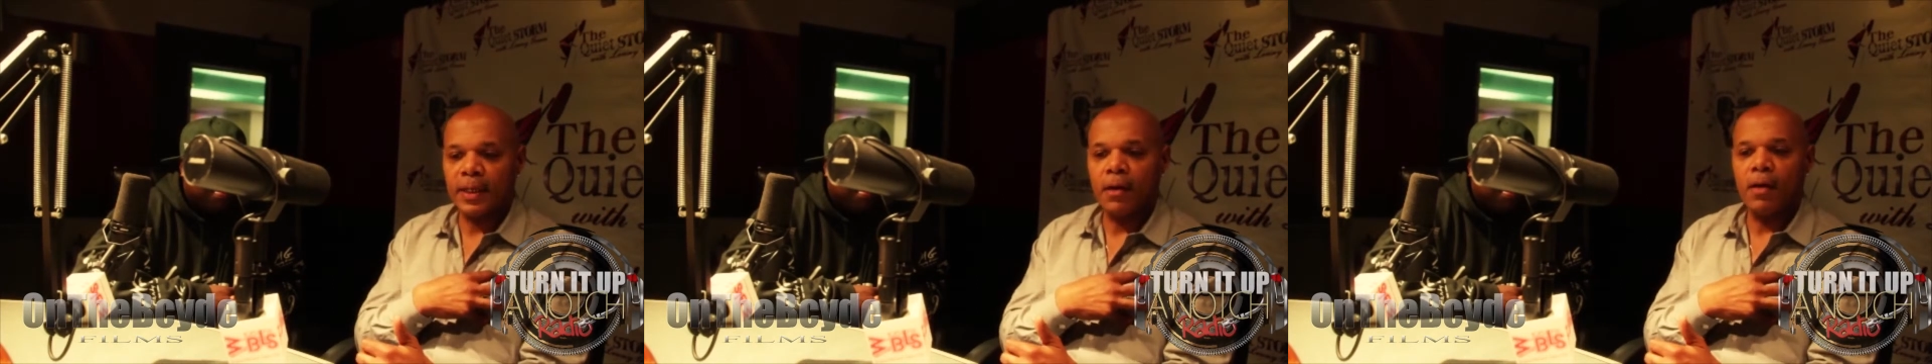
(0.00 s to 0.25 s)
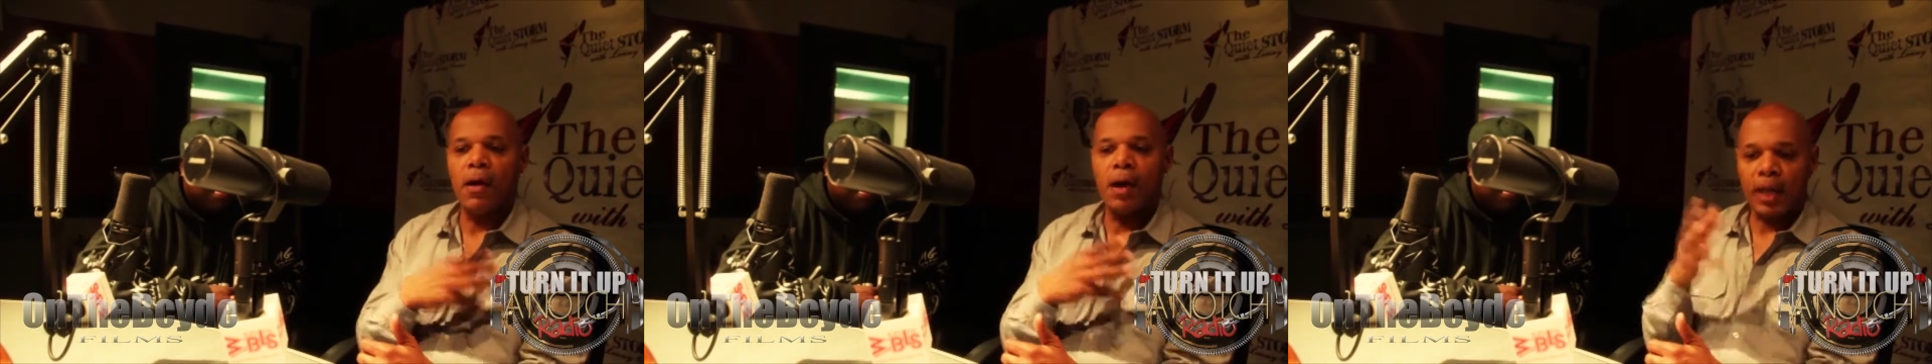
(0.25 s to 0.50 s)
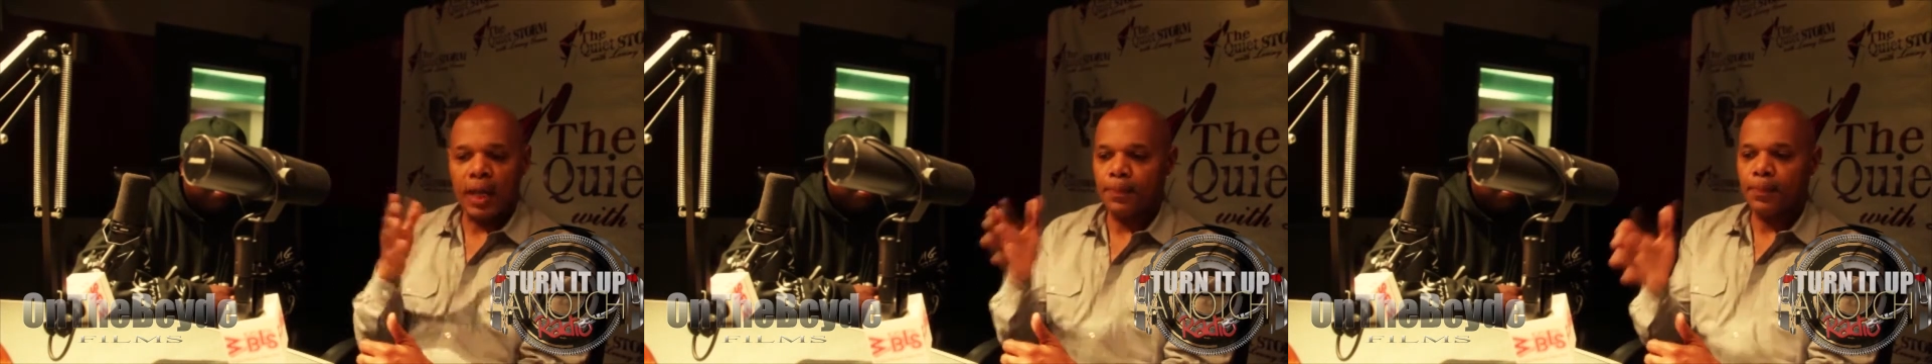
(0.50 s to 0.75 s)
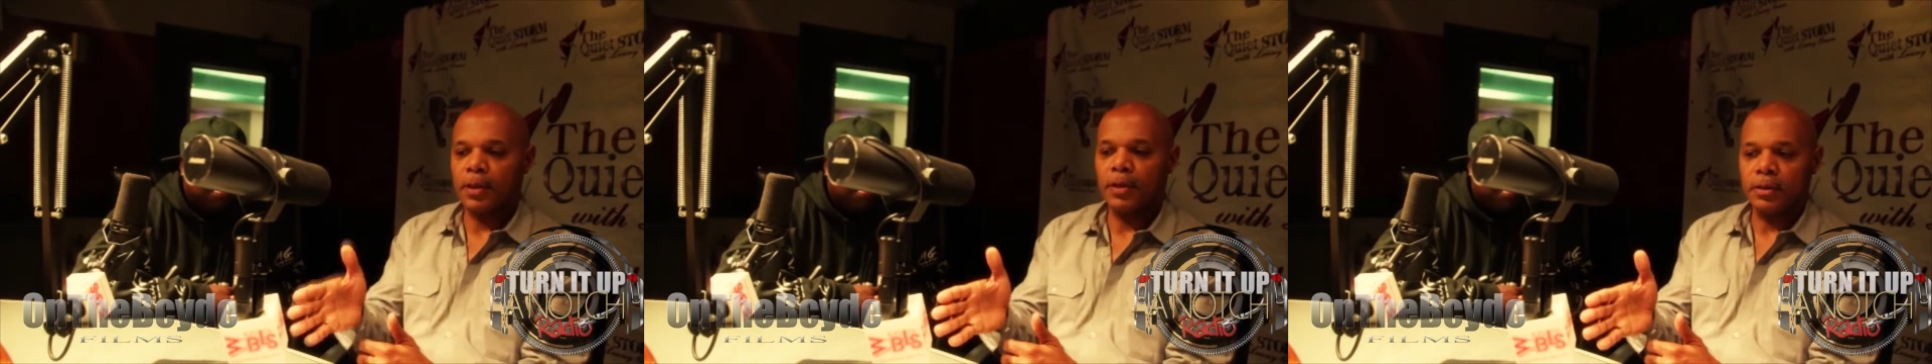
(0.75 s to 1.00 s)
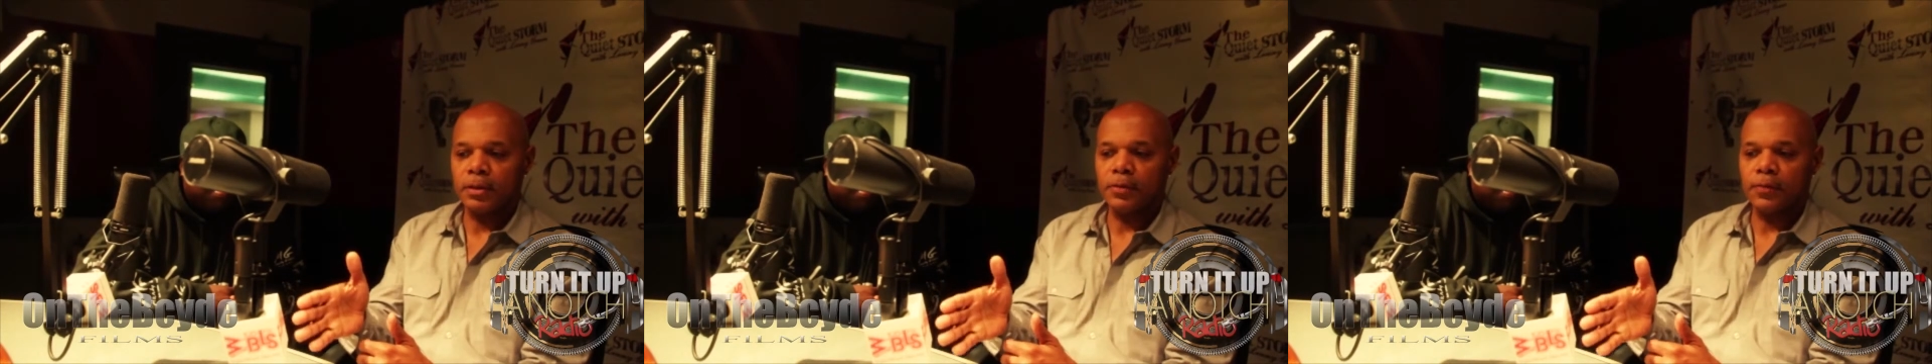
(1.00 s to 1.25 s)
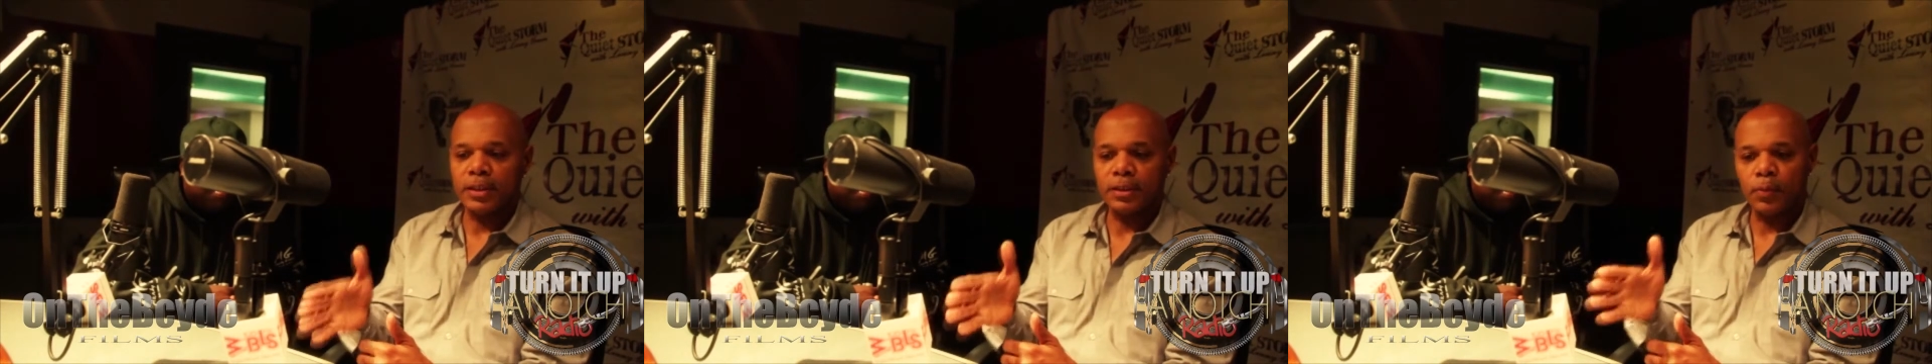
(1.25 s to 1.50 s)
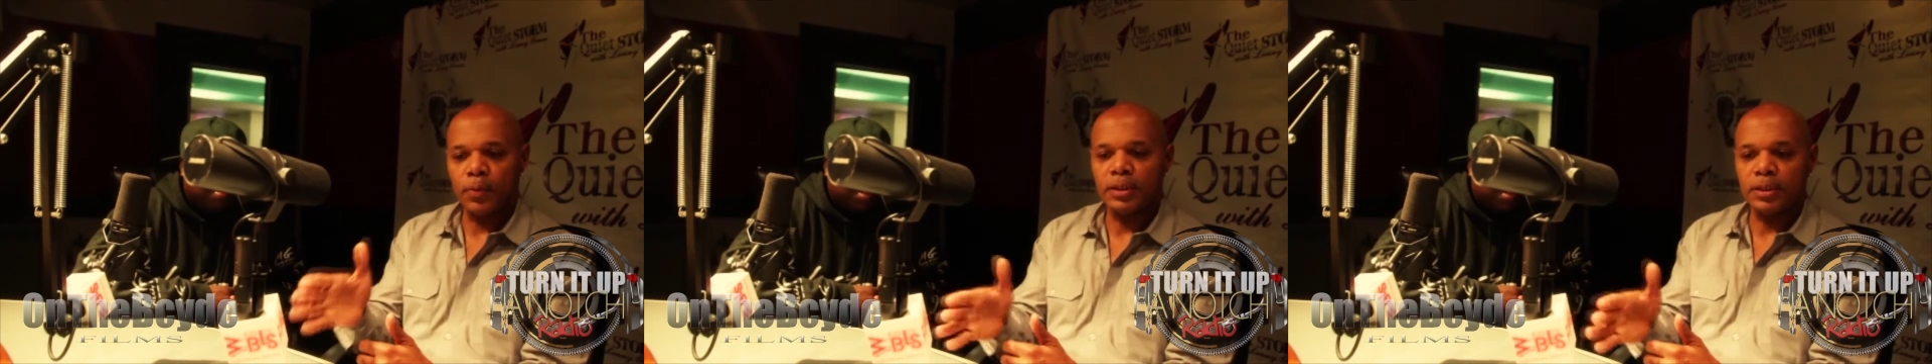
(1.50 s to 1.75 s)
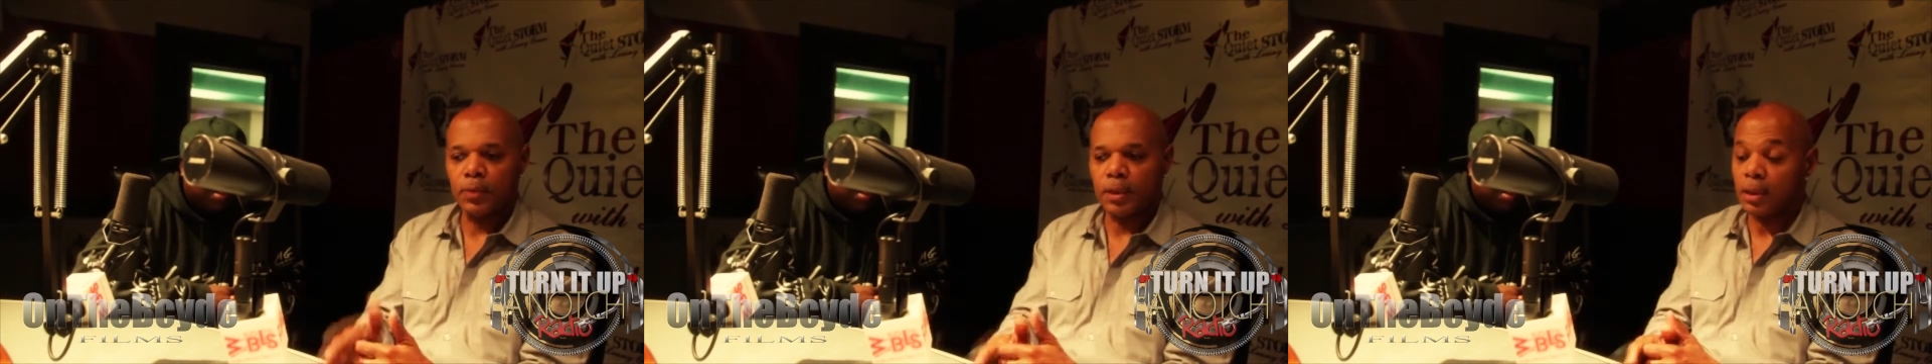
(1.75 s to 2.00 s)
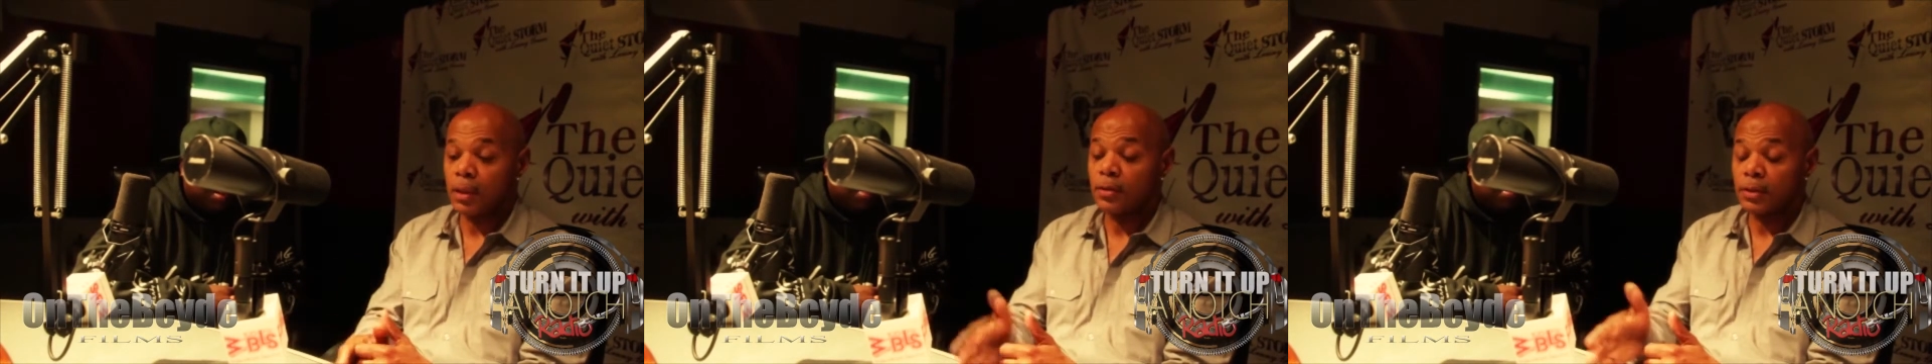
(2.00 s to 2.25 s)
her heart and put her in the direction of where she wanted to go.